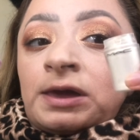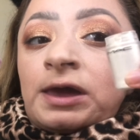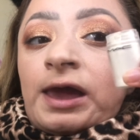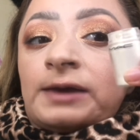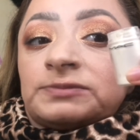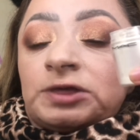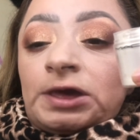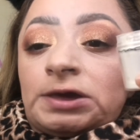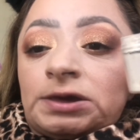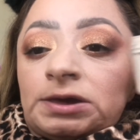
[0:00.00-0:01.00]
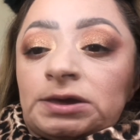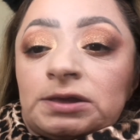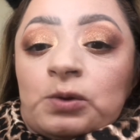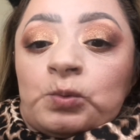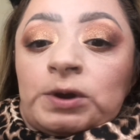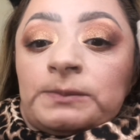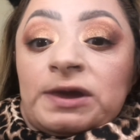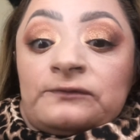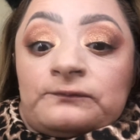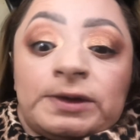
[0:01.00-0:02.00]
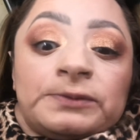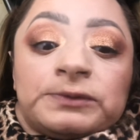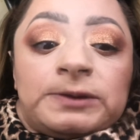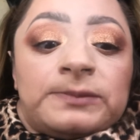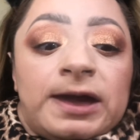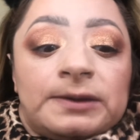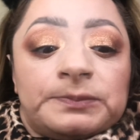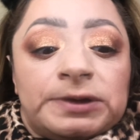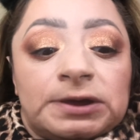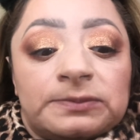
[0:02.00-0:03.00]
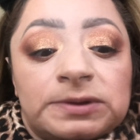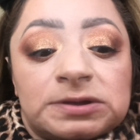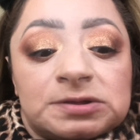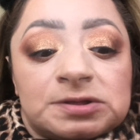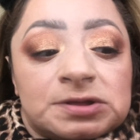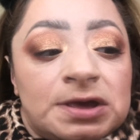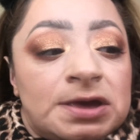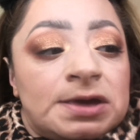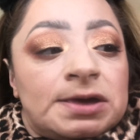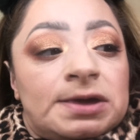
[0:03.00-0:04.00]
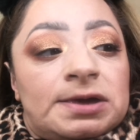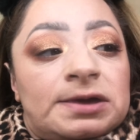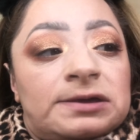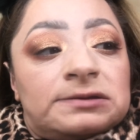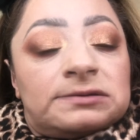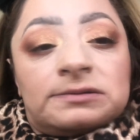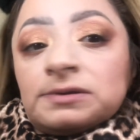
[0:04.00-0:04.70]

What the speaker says: I'm taking one of my favorite MAC pigments, and